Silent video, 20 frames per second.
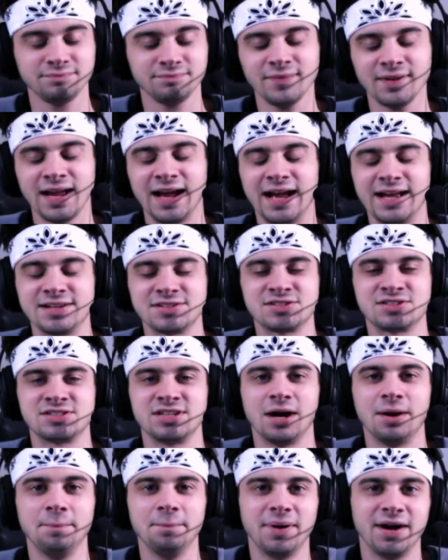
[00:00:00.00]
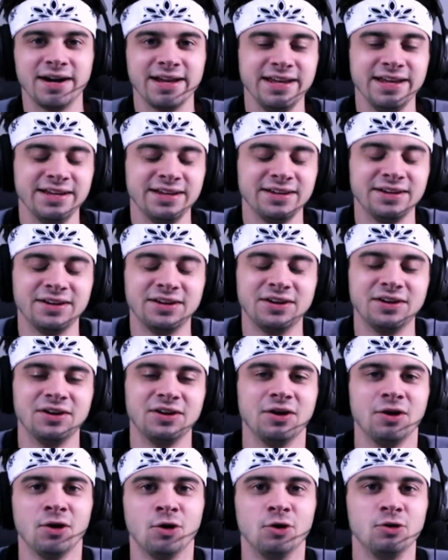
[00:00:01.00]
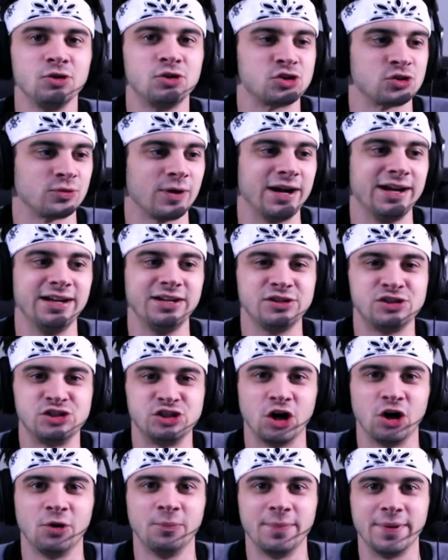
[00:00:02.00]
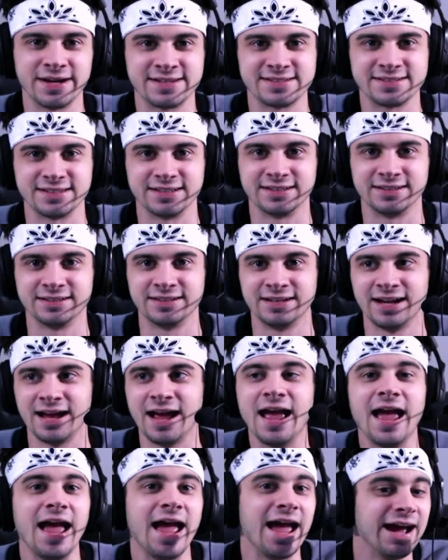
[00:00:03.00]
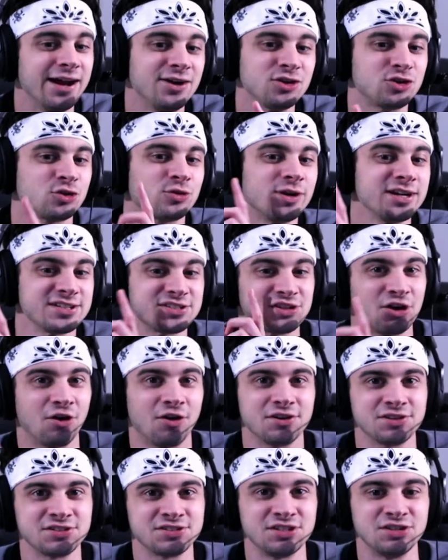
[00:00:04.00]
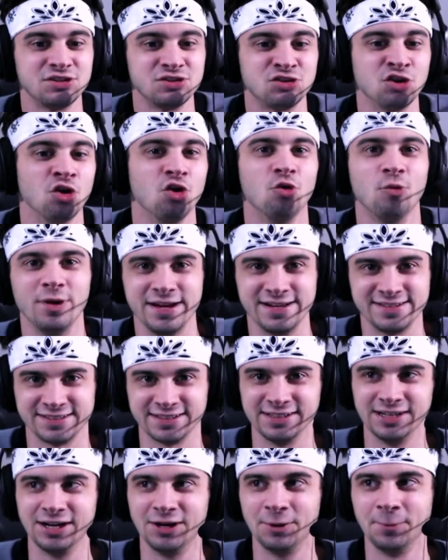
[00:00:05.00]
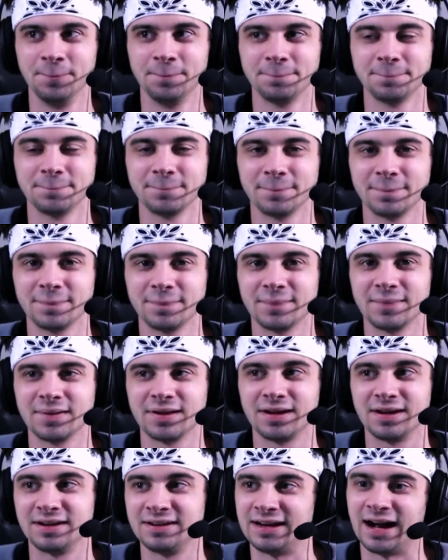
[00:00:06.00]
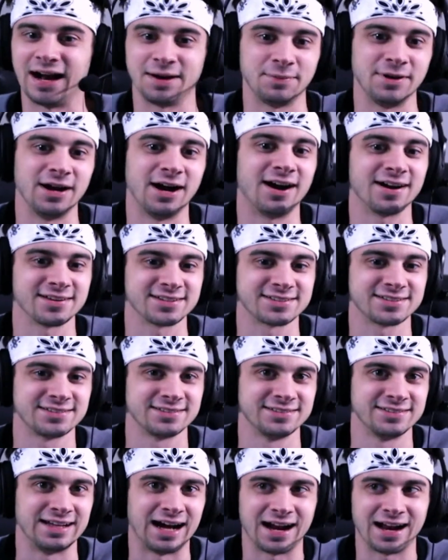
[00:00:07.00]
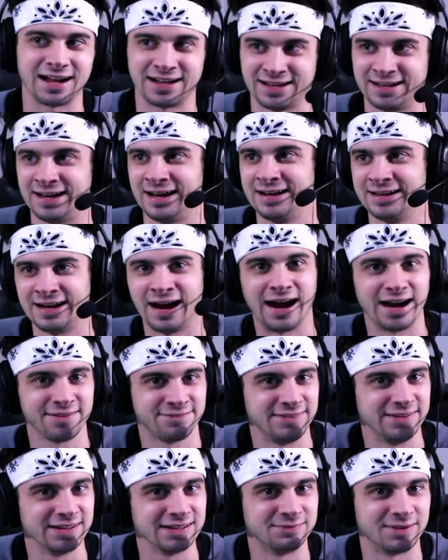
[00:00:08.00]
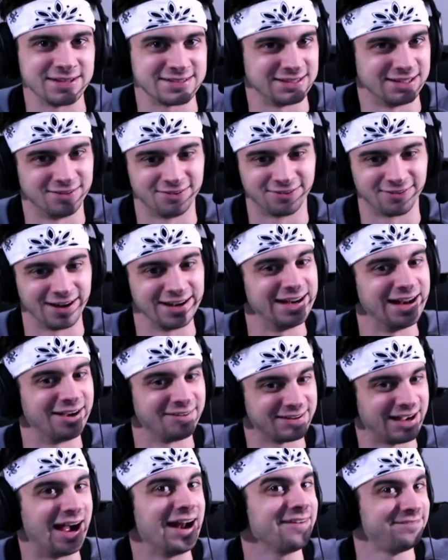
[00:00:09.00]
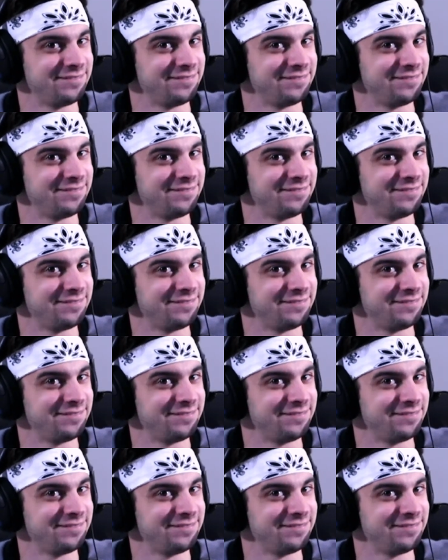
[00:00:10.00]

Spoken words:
as somebody who traded Joe Mixon and Chris Carson 2 weeks ago, gotta be honest, kind of feeling myself right now. I